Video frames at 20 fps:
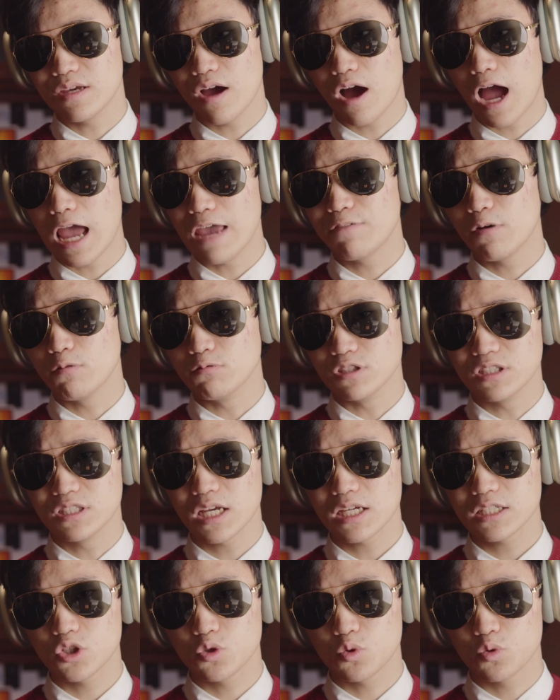iPhone
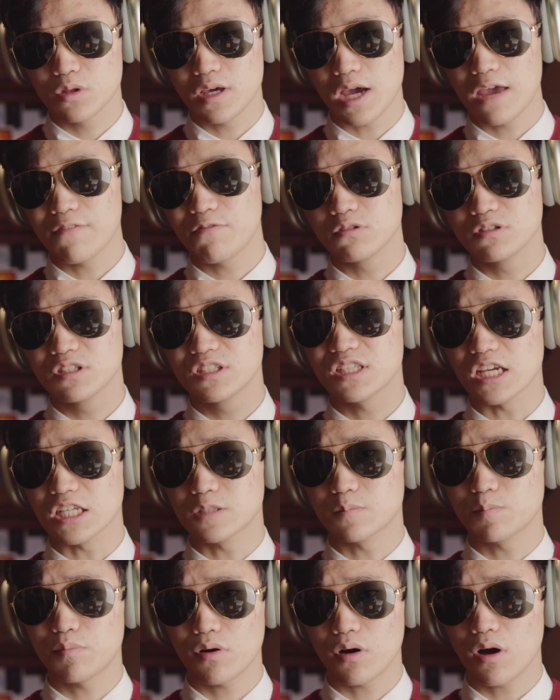6 to the iPhone
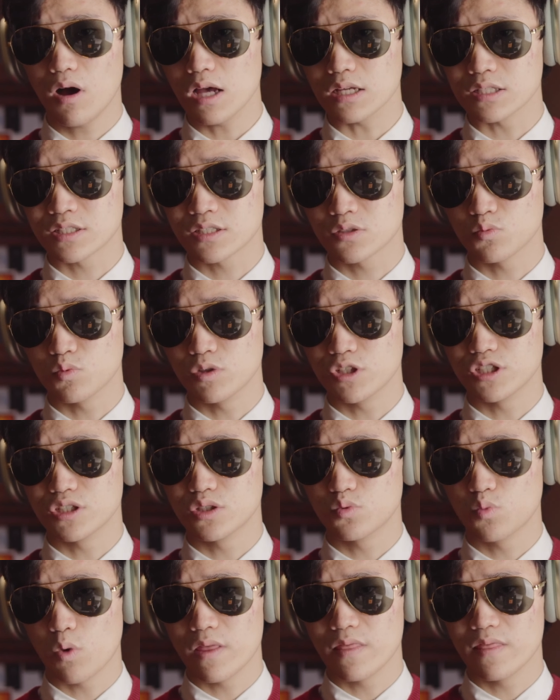6 Plus, which
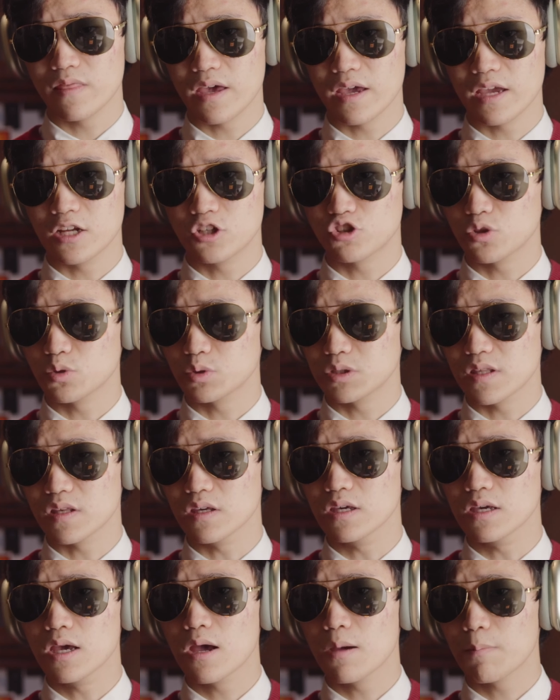is when they introduced
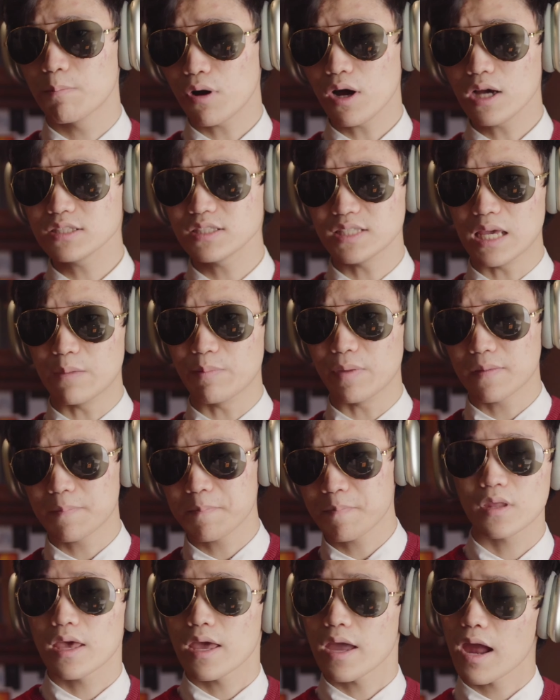the Plus naming.
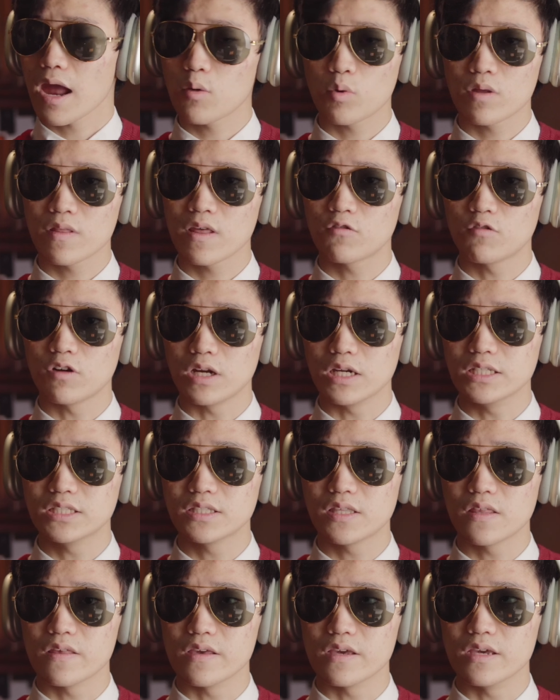And when they
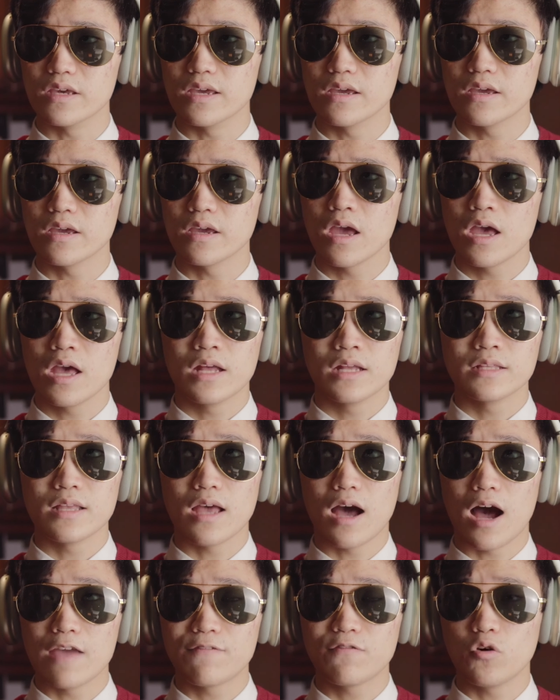released the
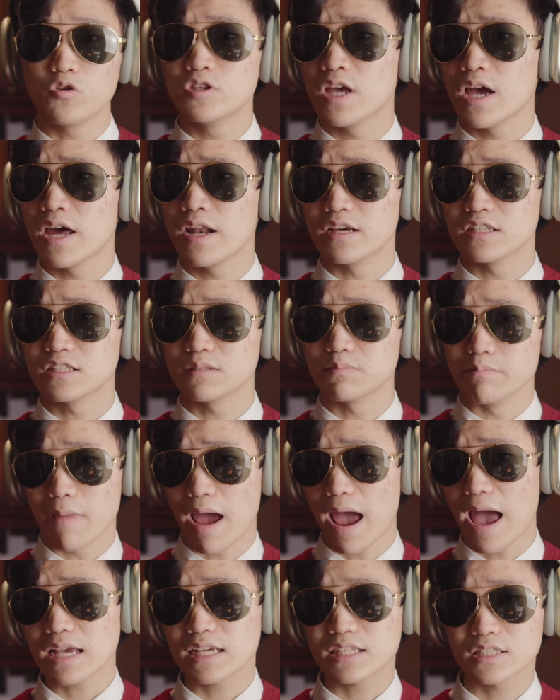iPhone XS
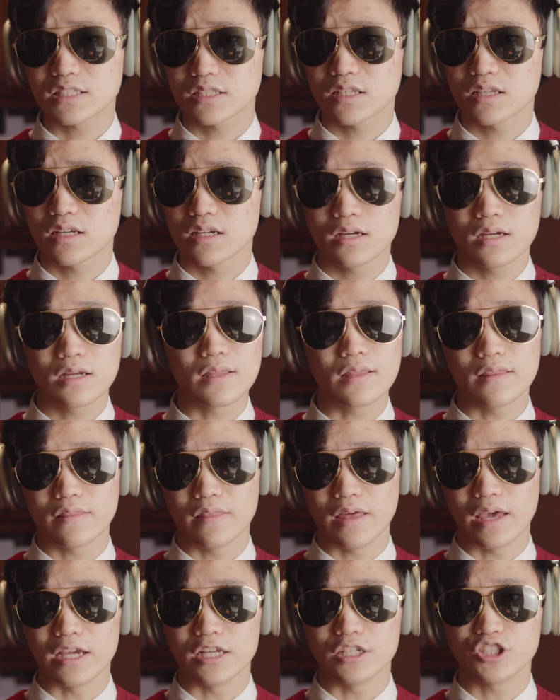Max,
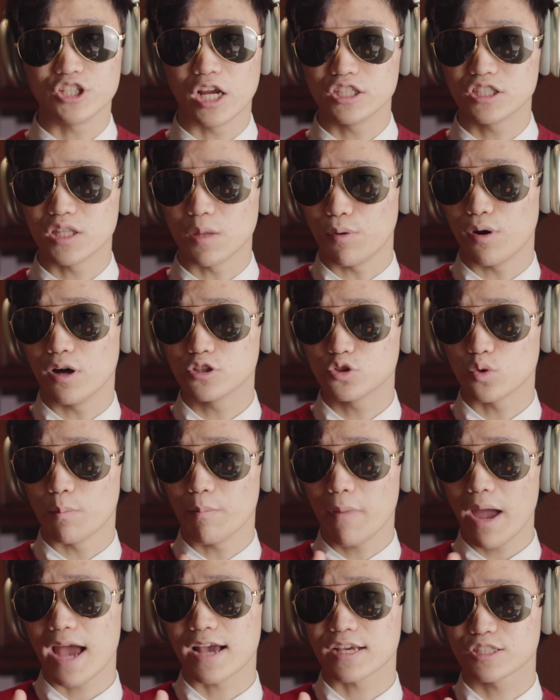they changed the Plus to a
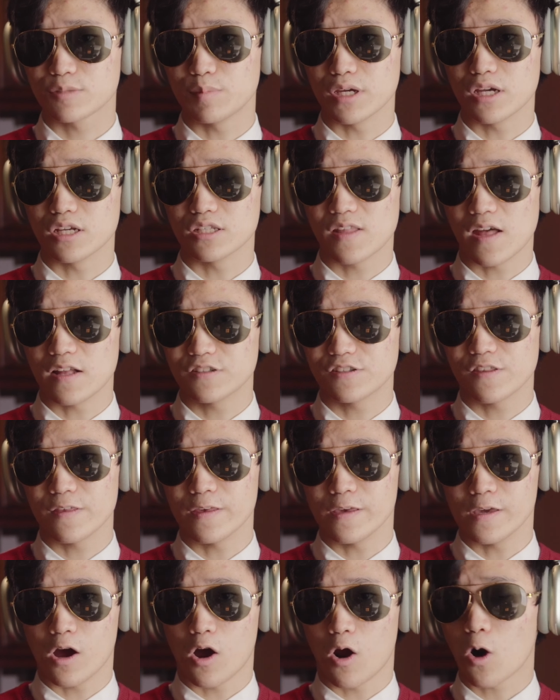Max because that's the
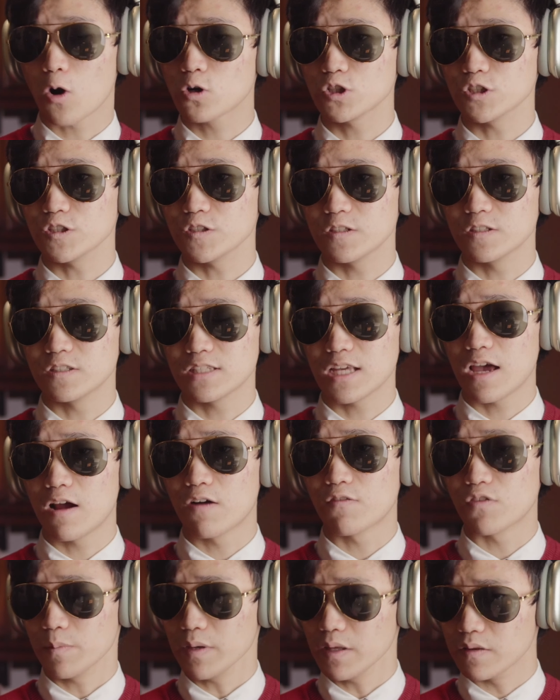largest it's
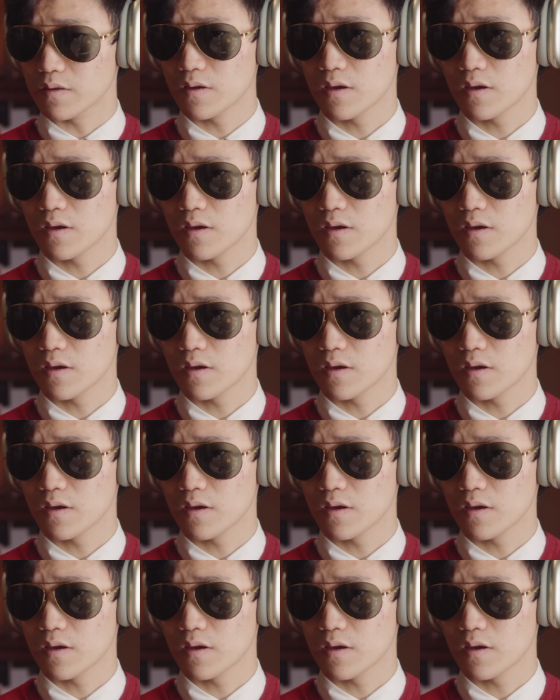ever been.